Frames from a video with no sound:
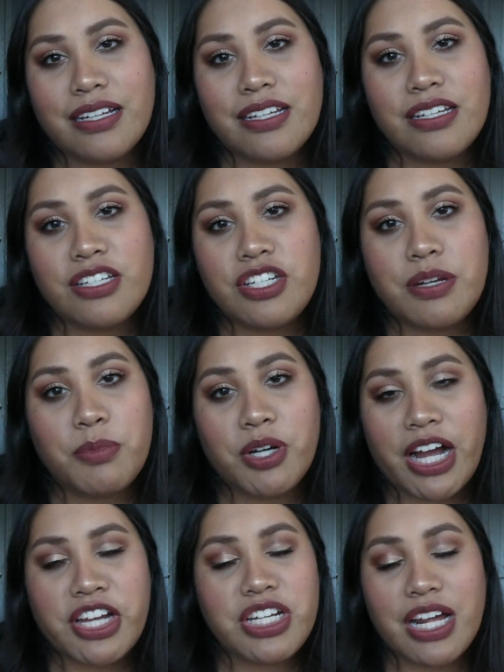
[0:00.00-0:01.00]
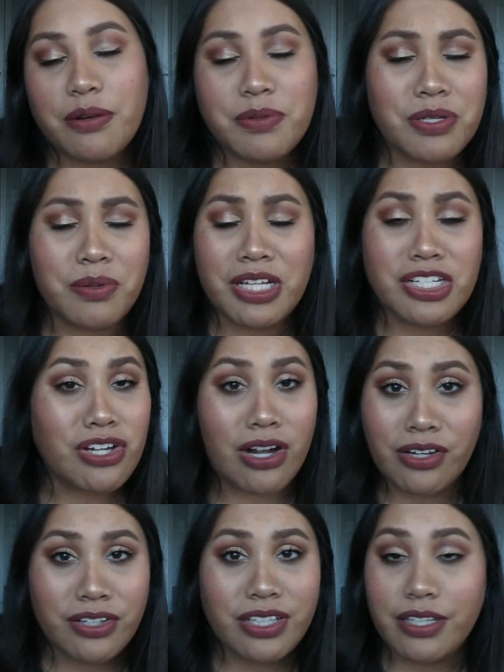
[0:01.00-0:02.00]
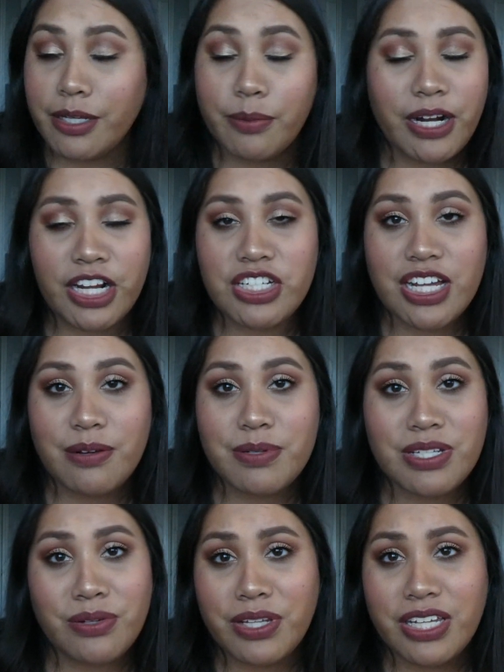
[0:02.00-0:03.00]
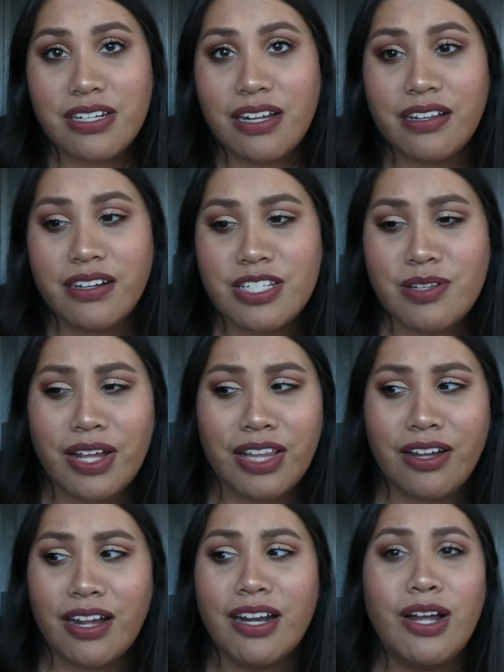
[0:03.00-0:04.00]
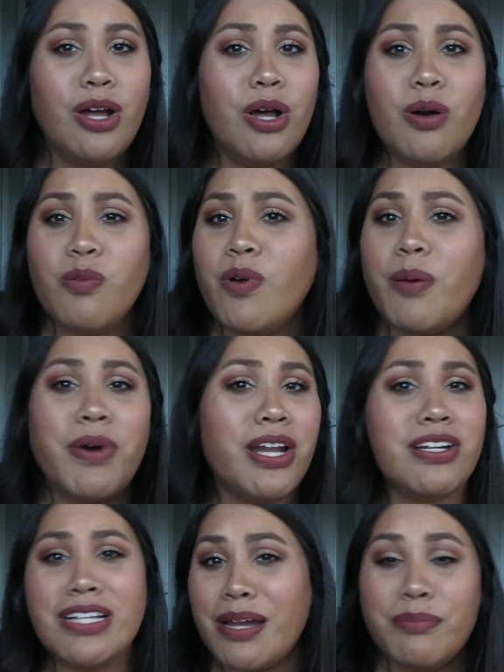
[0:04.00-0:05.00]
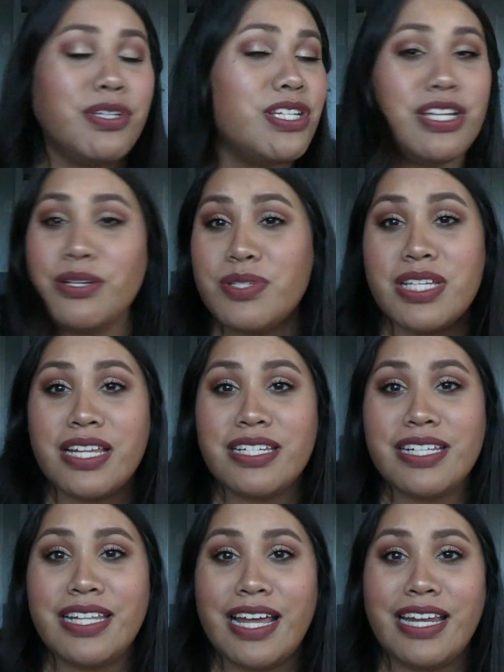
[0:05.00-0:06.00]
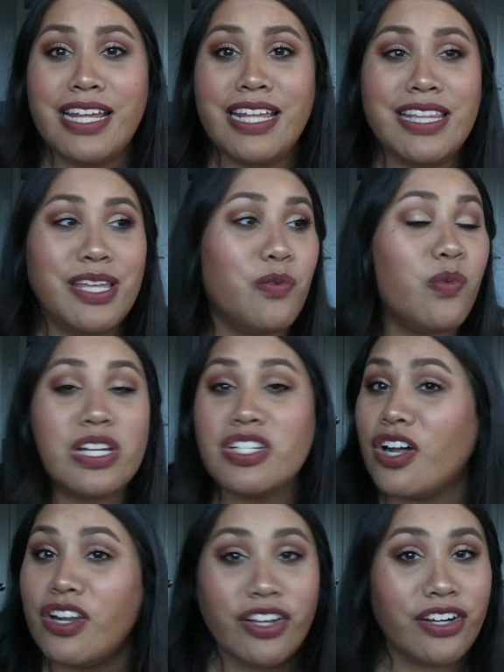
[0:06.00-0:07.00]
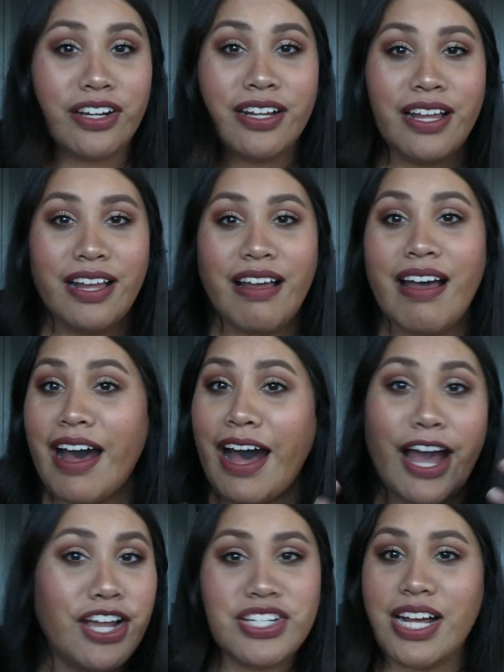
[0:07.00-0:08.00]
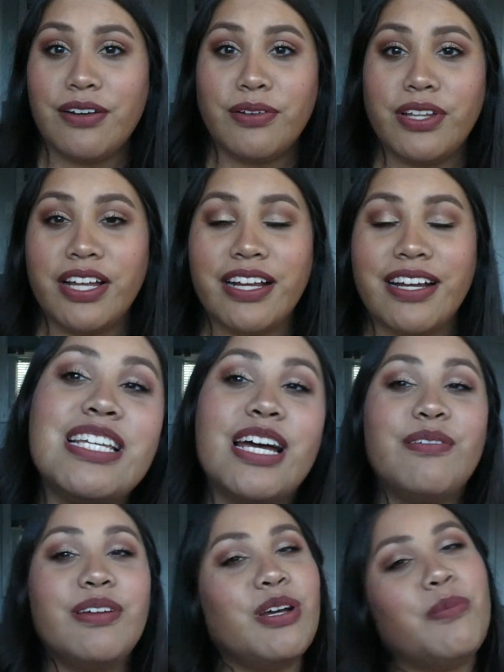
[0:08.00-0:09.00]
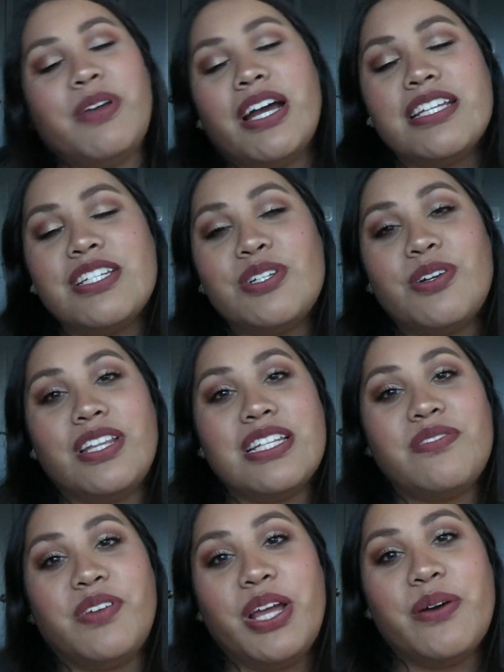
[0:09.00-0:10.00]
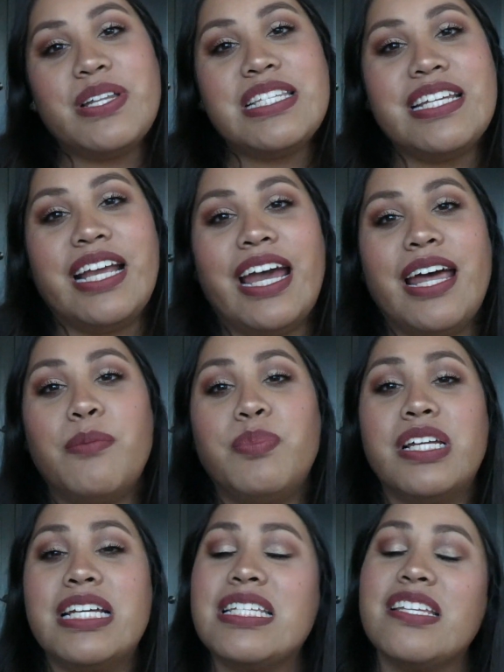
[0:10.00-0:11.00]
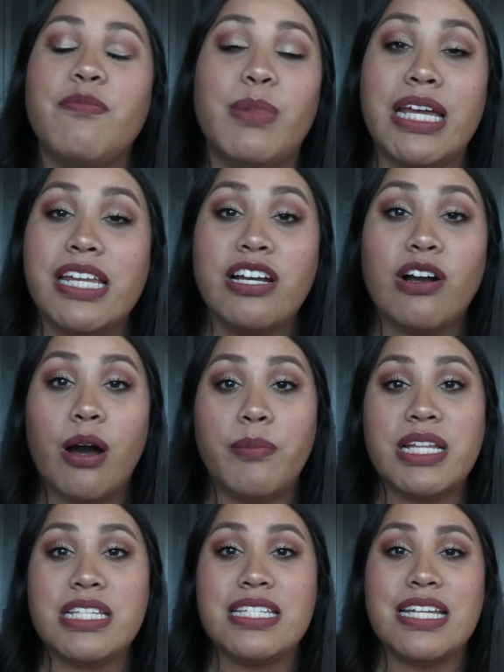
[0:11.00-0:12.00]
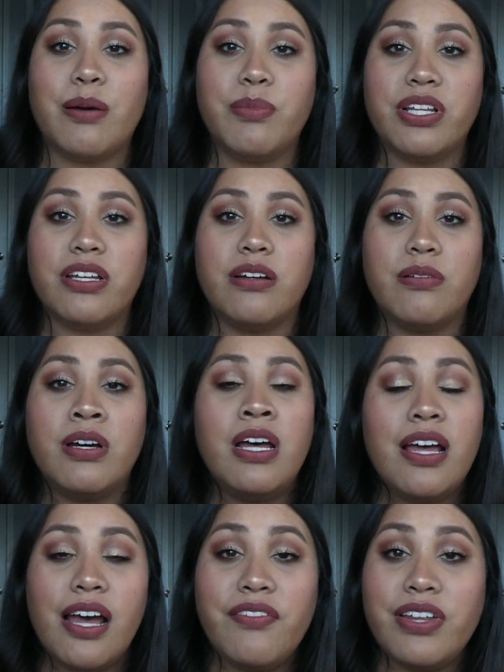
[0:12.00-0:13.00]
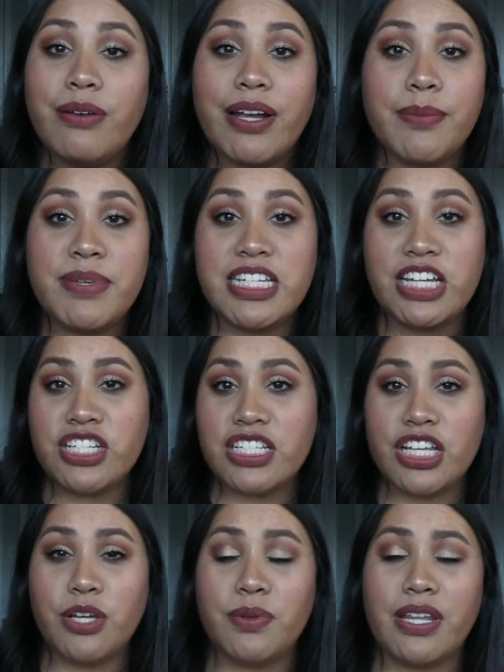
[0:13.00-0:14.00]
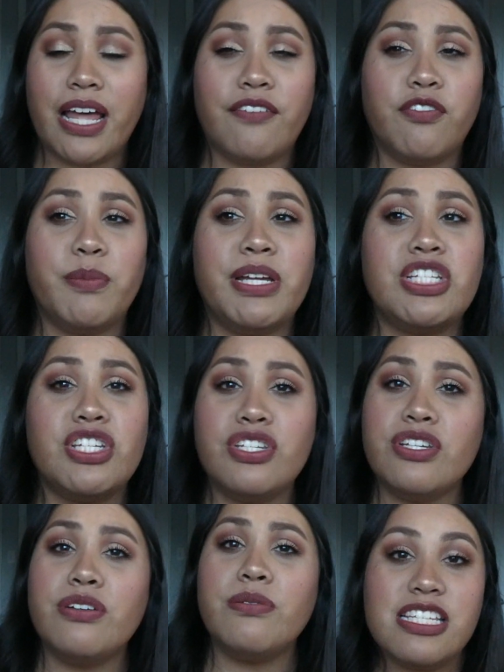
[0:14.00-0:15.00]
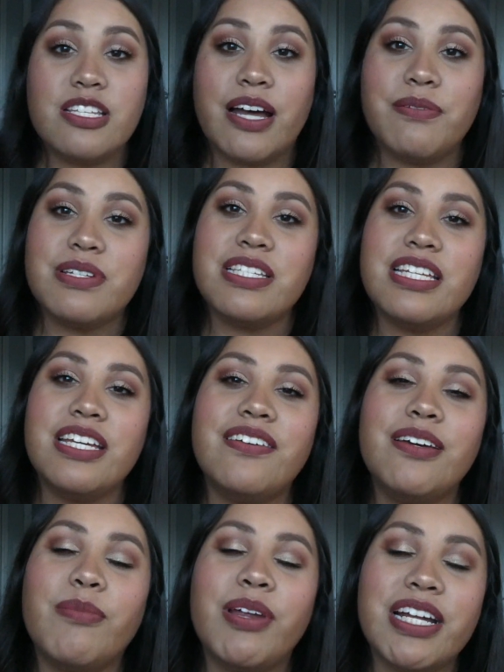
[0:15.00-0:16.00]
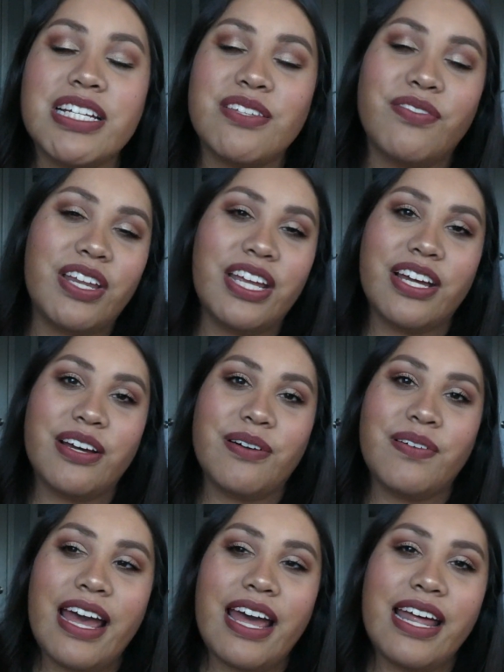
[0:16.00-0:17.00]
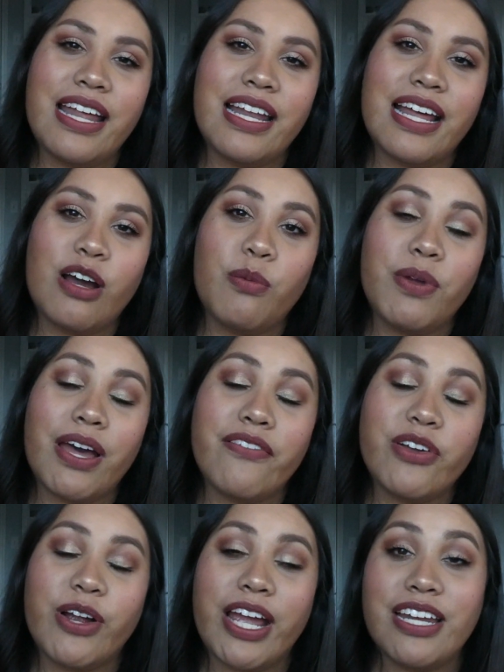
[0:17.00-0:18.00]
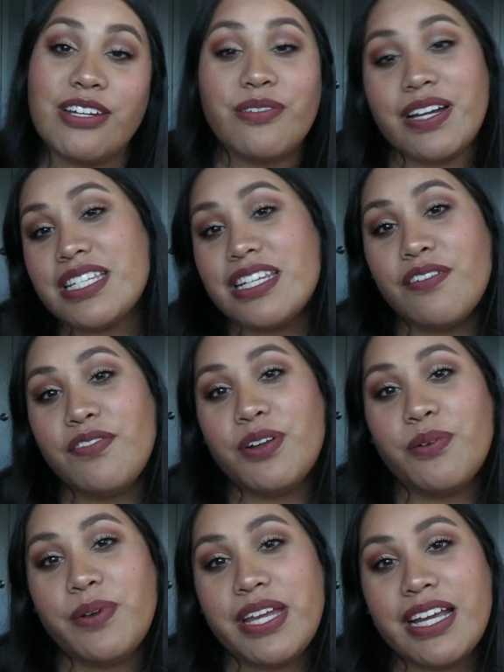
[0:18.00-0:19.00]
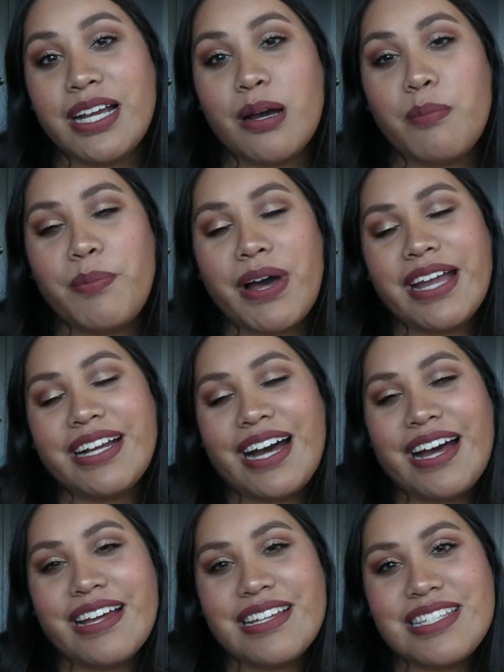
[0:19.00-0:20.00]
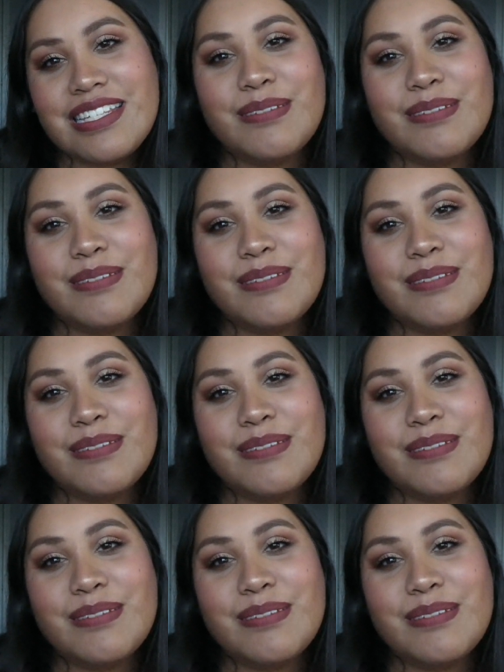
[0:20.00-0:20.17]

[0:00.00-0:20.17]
shimmer eyeshadow was only $1. The liquid eyeshadow was only $1, and so I thought, what better time to use it than in the $1 eyeshadow look. So I really hope you guys enjoyed this video. Once again, please leave me any comments down below of any recommendations that you would like for me to do. So I will see you in my next video, and I hope you have a great rest of your week. Bye guys.